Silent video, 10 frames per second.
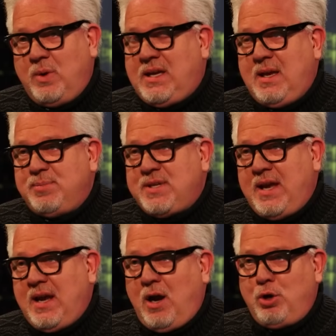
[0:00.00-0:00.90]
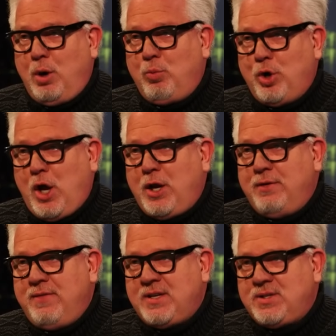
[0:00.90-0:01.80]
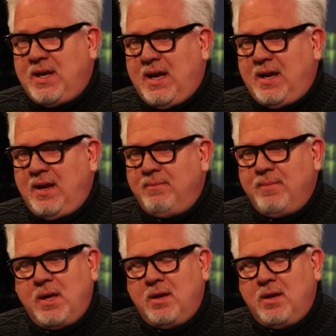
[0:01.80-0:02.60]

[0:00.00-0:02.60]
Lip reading: We keep saying, how come we're not investigating?